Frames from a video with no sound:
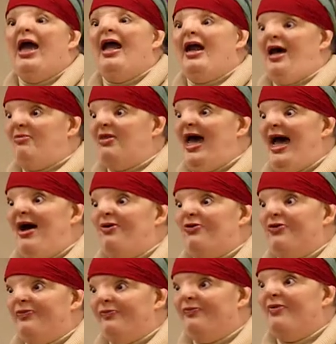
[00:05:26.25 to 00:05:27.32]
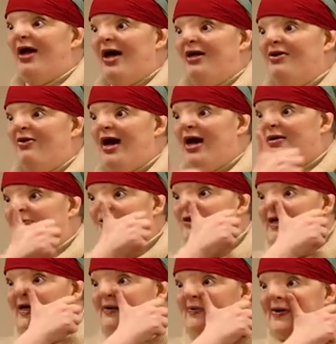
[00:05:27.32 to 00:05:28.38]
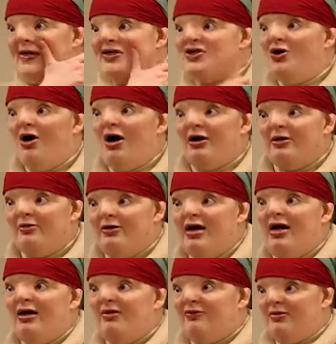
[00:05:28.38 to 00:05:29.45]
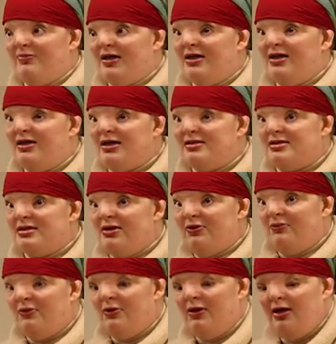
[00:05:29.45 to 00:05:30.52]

And I'm loud. I know how to project when I talk. Not everybody does though.